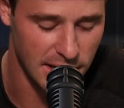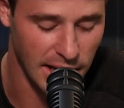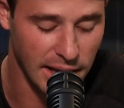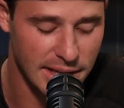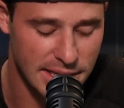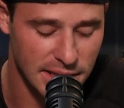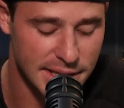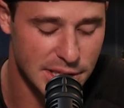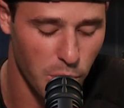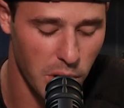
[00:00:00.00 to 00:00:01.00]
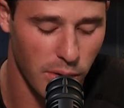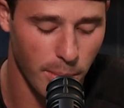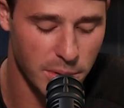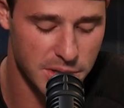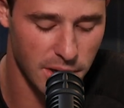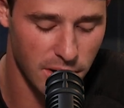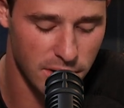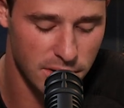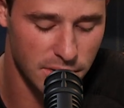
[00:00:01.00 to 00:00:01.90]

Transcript: It contains less than one gram of sugar,